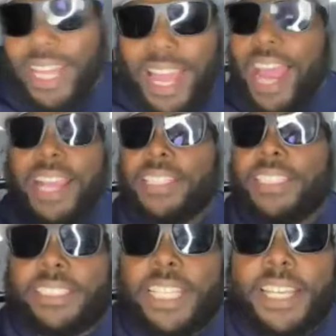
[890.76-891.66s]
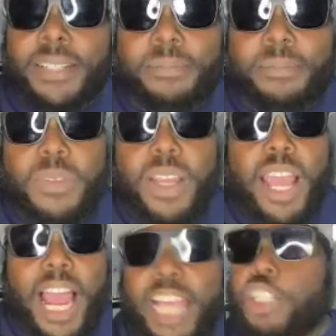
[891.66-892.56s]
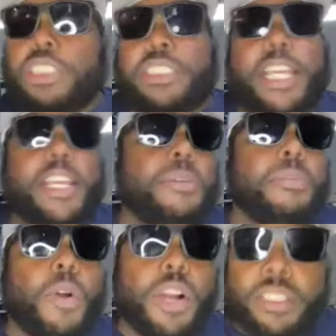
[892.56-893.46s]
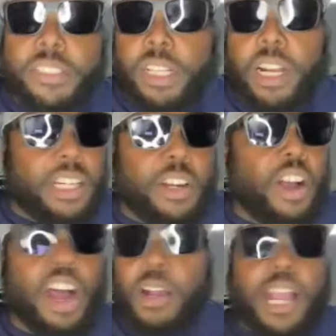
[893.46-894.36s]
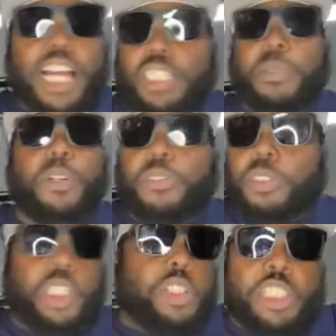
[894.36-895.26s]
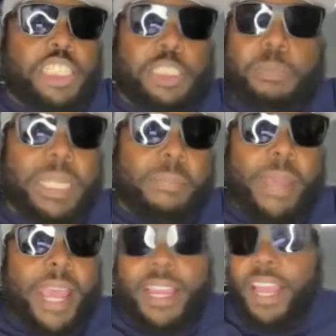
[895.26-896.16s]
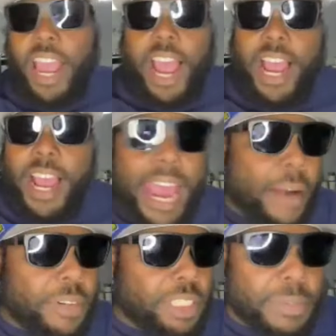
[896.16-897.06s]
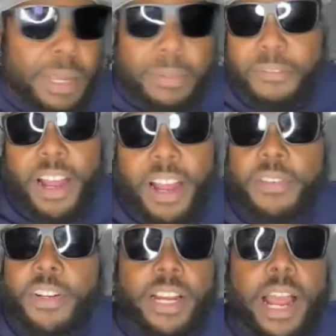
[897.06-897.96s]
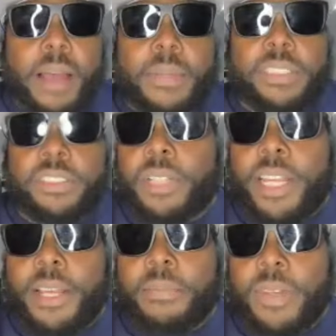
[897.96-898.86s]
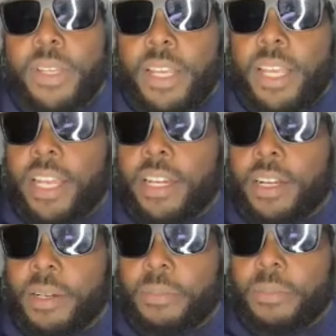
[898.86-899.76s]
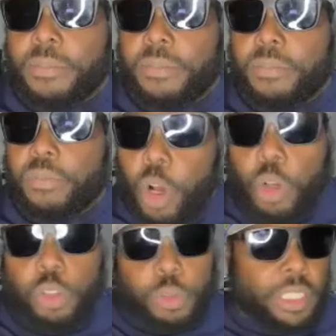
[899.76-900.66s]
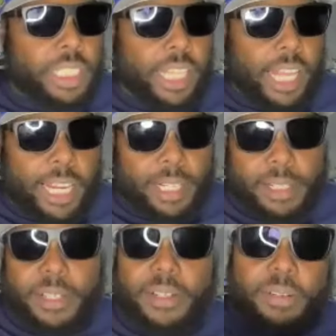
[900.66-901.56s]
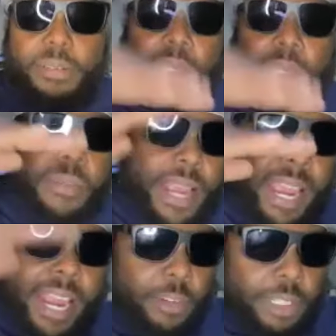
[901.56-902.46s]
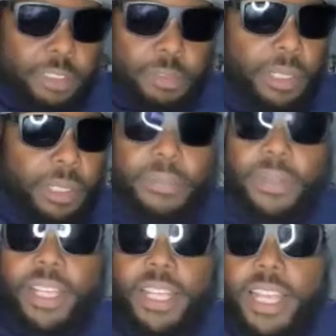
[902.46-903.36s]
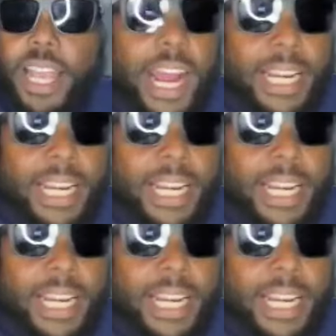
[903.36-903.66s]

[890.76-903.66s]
I can just say I usually say good morning to you know all guys, beautiful children that speak back. I average maybe 500 comments on that, and um, those really like build my algorithm up. I